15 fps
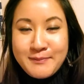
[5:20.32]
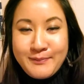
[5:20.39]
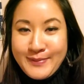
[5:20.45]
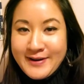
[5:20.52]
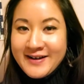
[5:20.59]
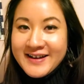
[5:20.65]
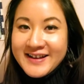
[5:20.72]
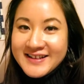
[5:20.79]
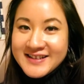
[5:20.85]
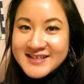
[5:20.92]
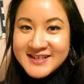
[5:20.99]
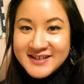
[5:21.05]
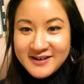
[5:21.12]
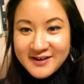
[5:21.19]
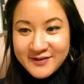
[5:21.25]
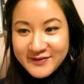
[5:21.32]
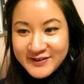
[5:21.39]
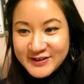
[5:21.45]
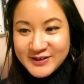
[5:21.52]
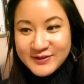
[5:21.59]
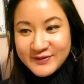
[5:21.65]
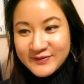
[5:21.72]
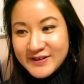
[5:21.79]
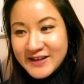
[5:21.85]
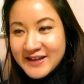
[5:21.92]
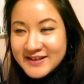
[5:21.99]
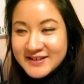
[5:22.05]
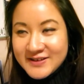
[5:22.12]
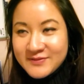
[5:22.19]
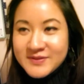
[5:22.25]
buy and stuff and sort of
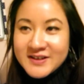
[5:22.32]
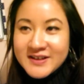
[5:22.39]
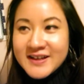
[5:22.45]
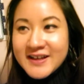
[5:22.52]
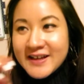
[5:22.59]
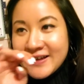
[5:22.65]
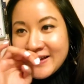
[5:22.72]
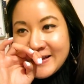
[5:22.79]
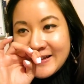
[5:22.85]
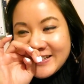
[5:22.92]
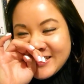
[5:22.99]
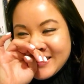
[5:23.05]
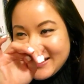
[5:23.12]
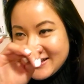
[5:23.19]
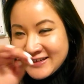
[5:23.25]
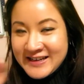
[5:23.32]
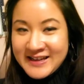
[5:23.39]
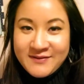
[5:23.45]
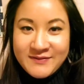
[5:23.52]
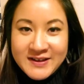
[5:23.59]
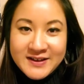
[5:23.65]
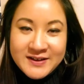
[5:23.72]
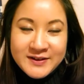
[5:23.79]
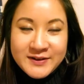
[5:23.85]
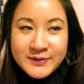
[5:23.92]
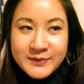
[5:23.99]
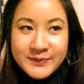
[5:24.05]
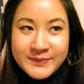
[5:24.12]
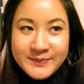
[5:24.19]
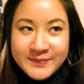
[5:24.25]
like didn't want to just leave it
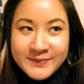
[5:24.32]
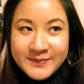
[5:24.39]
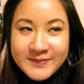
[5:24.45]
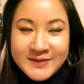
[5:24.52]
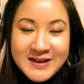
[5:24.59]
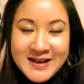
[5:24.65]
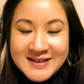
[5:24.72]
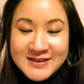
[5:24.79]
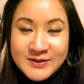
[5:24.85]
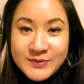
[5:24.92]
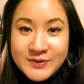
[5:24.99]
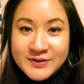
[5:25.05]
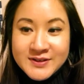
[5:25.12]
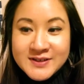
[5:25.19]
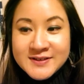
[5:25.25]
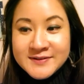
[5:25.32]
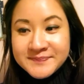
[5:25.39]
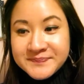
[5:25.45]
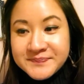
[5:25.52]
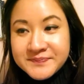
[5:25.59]
as it was.